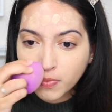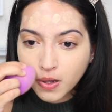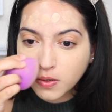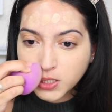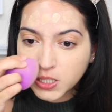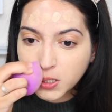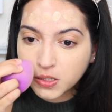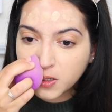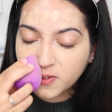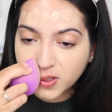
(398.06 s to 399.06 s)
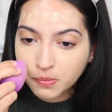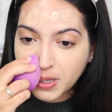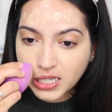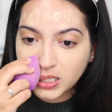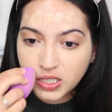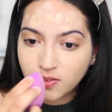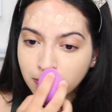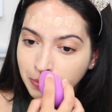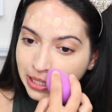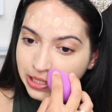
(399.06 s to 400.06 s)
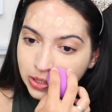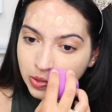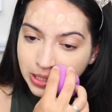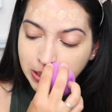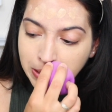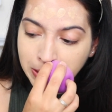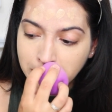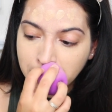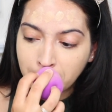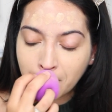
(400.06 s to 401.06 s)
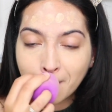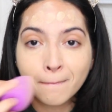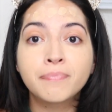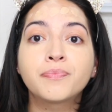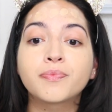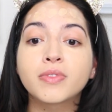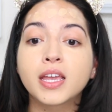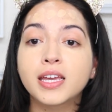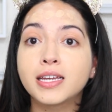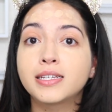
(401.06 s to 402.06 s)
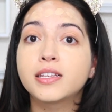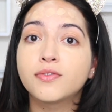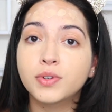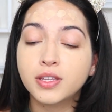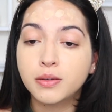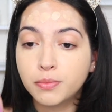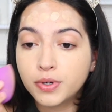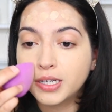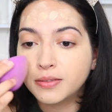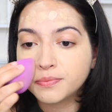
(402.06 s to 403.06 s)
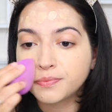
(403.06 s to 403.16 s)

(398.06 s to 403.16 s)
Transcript: Always trying to look for the positive in bad situations is really important.